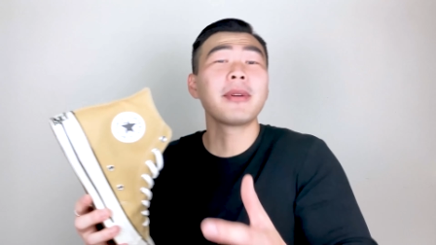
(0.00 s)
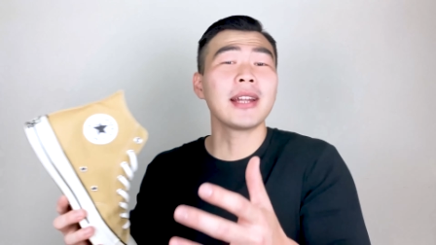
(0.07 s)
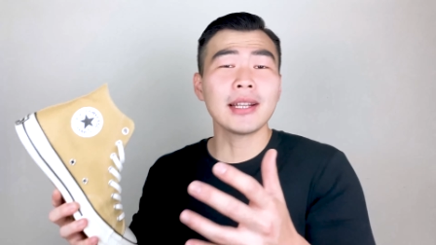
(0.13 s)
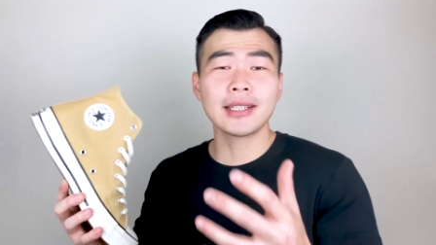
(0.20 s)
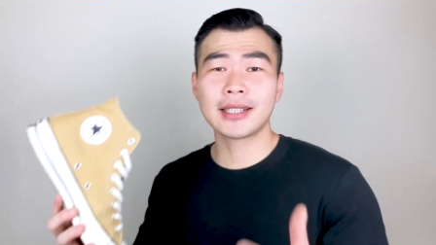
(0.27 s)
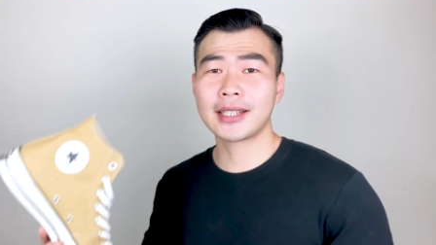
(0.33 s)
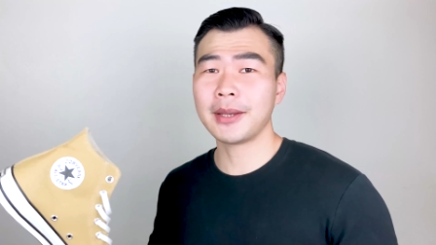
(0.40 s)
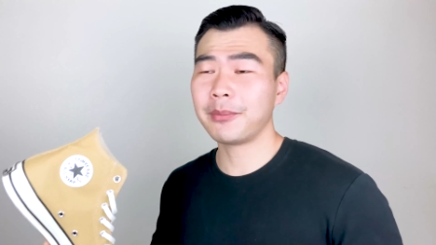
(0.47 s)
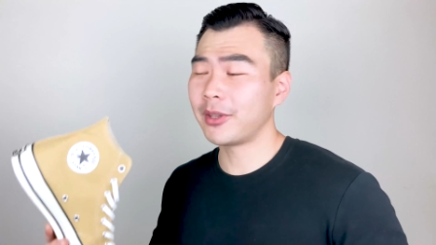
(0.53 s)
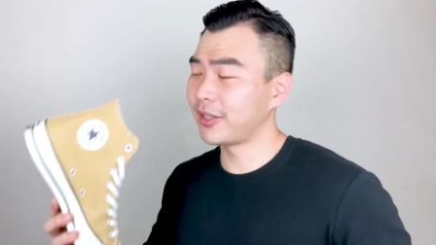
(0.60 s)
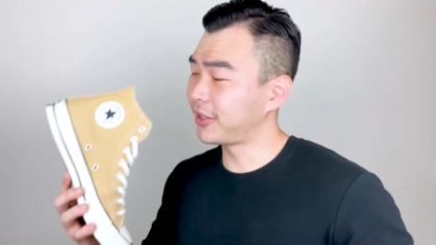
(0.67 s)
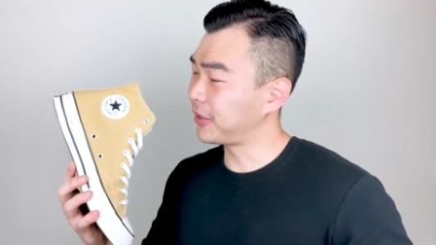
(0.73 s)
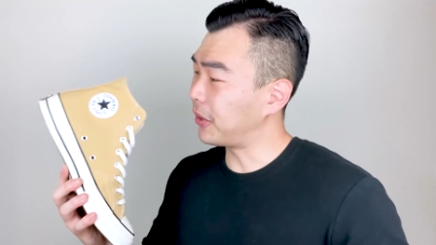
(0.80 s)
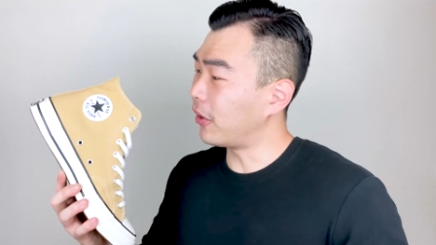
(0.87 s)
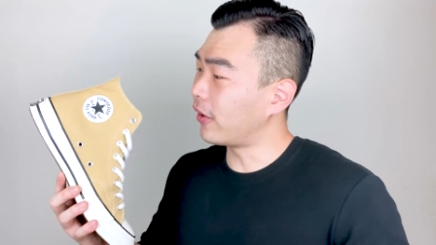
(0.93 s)
I'm gonna skip the
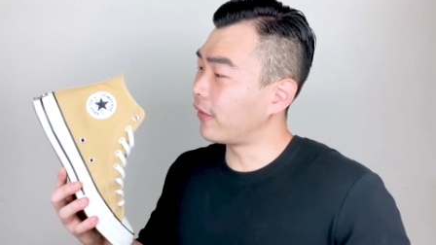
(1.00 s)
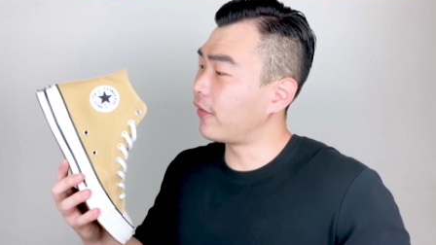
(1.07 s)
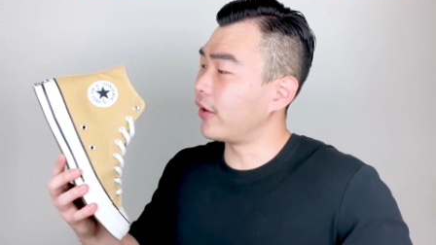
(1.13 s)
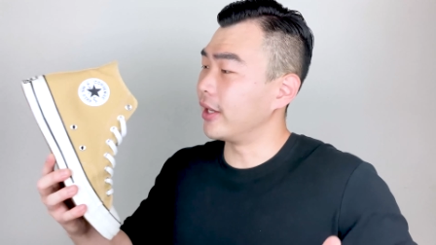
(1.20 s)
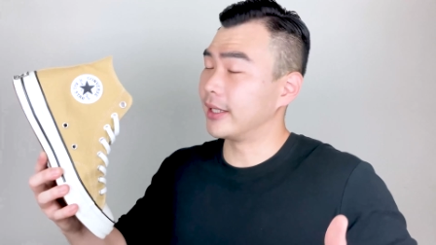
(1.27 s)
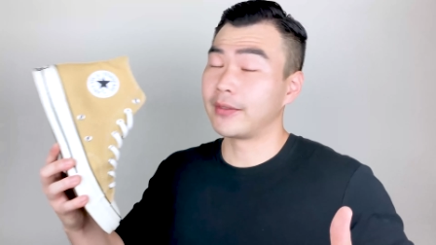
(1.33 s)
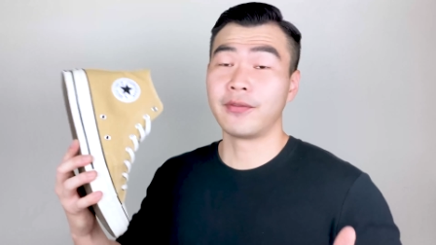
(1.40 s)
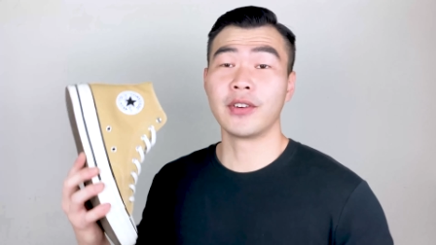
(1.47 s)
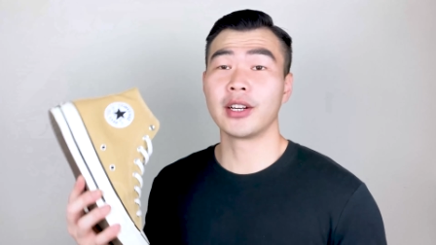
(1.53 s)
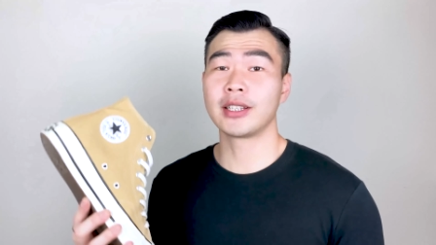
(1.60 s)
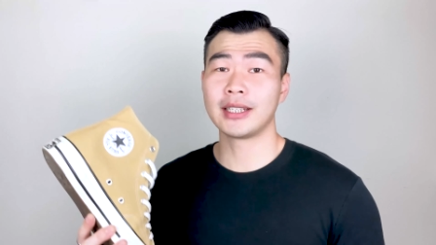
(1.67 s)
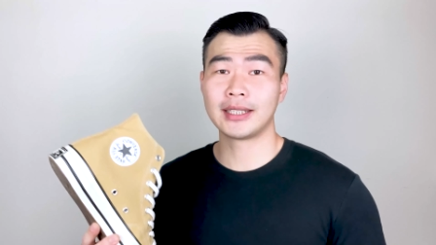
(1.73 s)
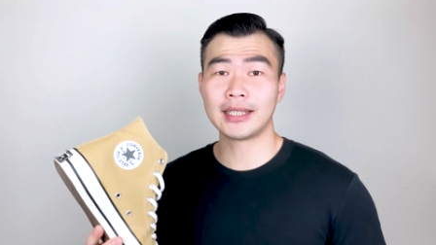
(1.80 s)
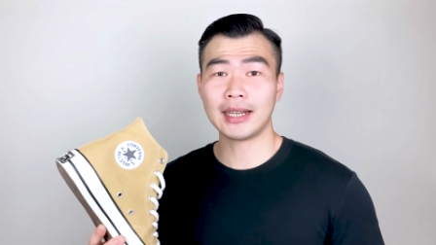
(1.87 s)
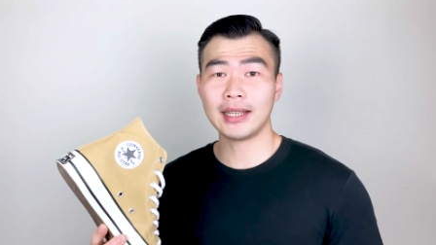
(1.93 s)
score for its
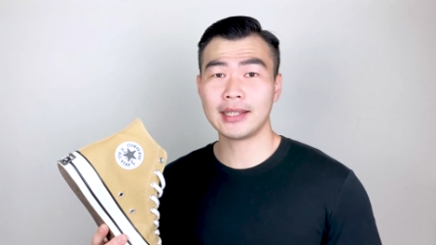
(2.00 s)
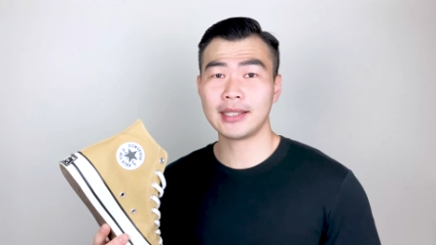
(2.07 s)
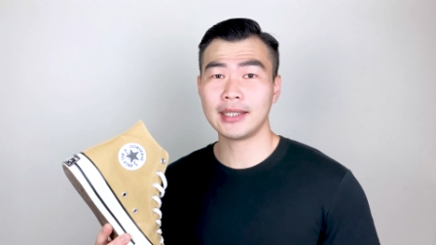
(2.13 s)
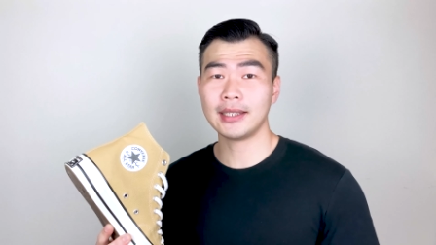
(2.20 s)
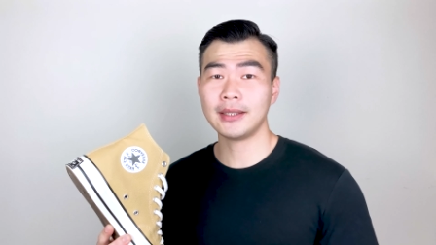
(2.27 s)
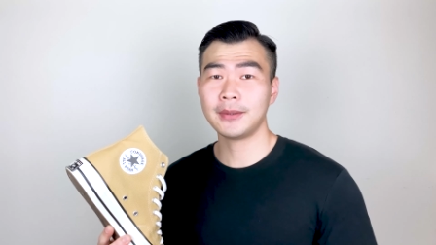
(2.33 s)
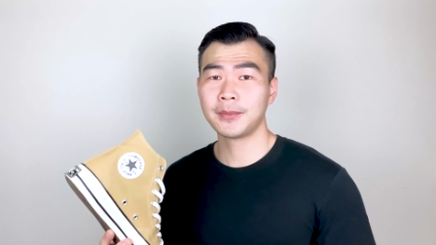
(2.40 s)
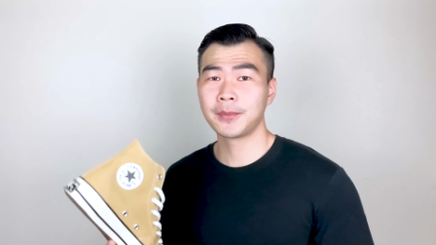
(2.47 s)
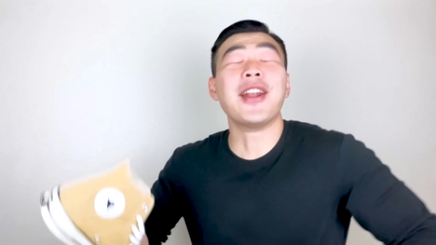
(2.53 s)
versatility.